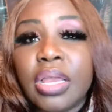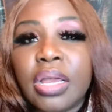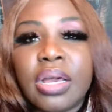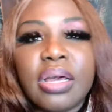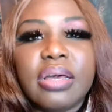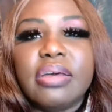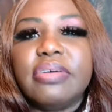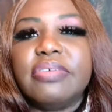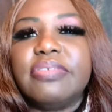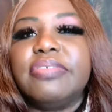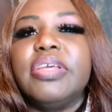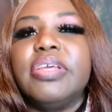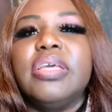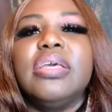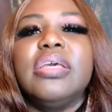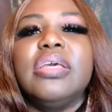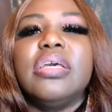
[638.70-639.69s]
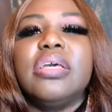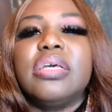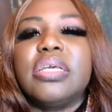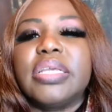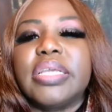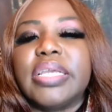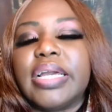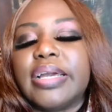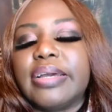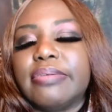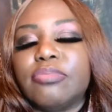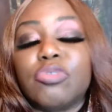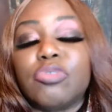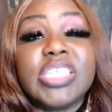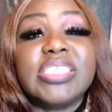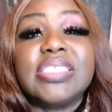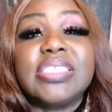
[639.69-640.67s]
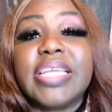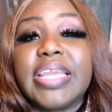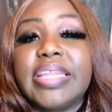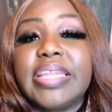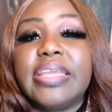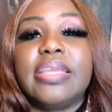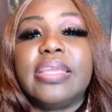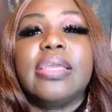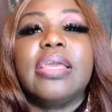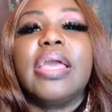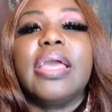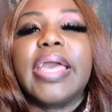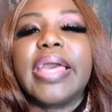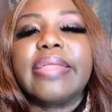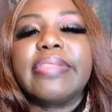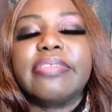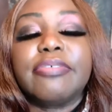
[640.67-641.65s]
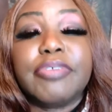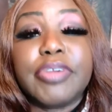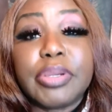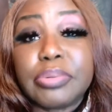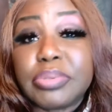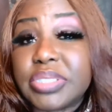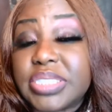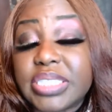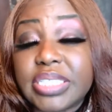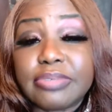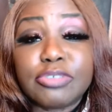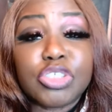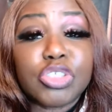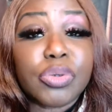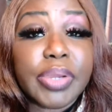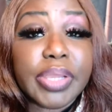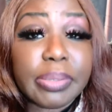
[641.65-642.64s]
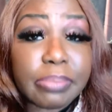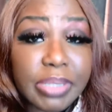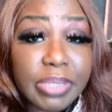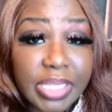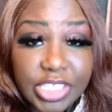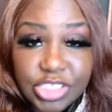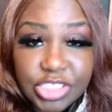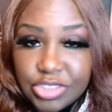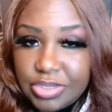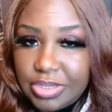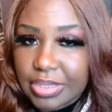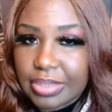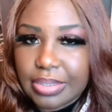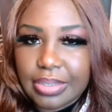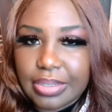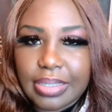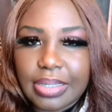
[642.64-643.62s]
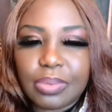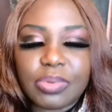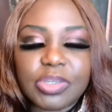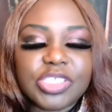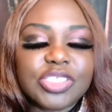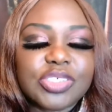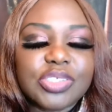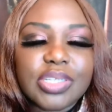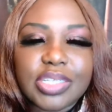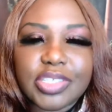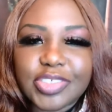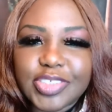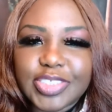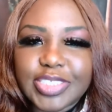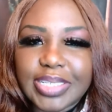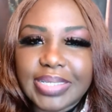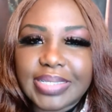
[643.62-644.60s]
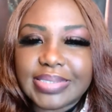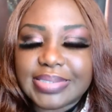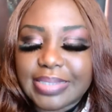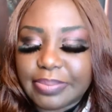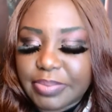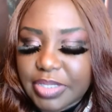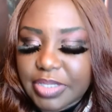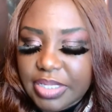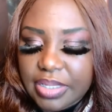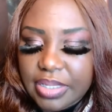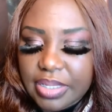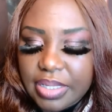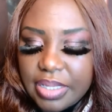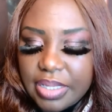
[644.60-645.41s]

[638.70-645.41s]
of resonating at the frequency of joy and pleasure, darling, I want you to understand something.